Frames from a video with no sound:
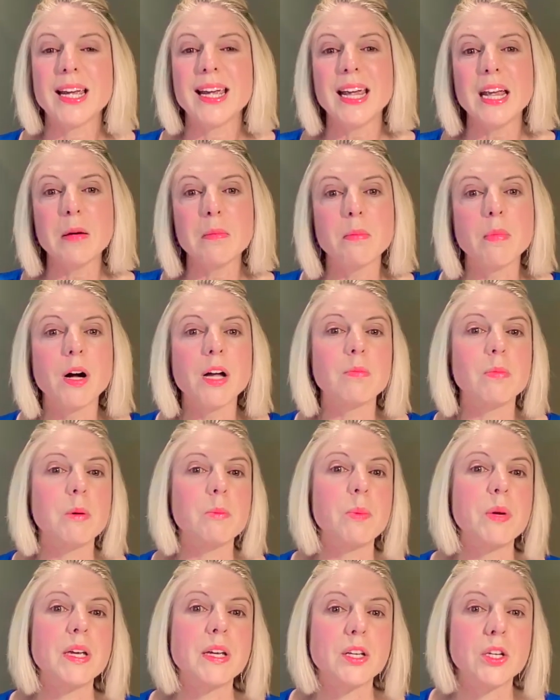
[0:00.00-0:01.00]
it might be
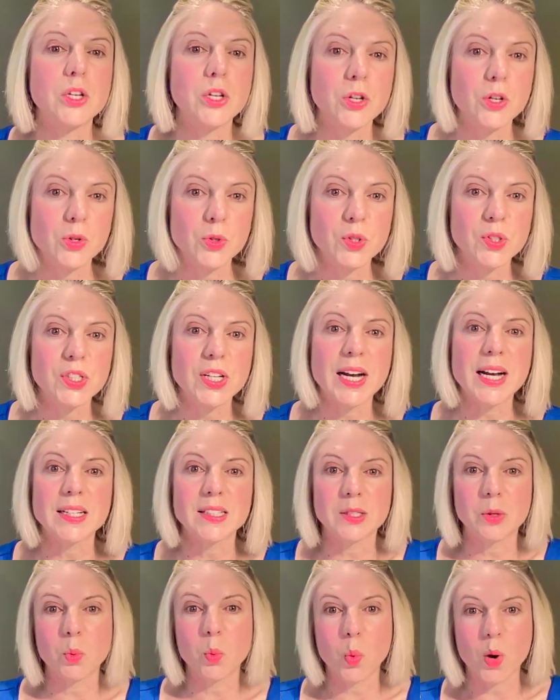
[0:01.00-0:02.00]
being used
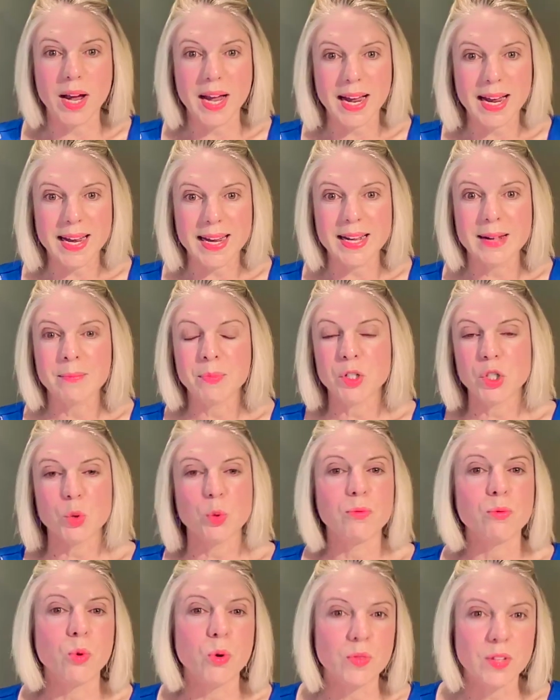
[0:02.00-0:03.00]
as a way to
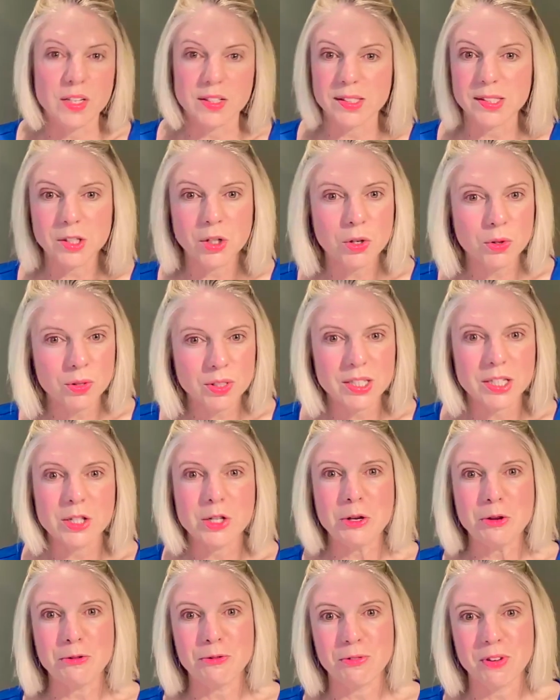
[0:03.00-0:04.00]
avoid the insecurity
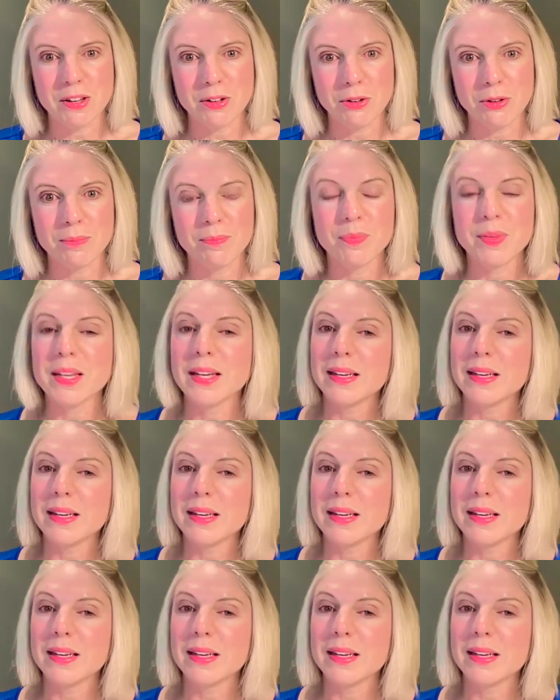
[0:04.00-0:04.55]
that you feel.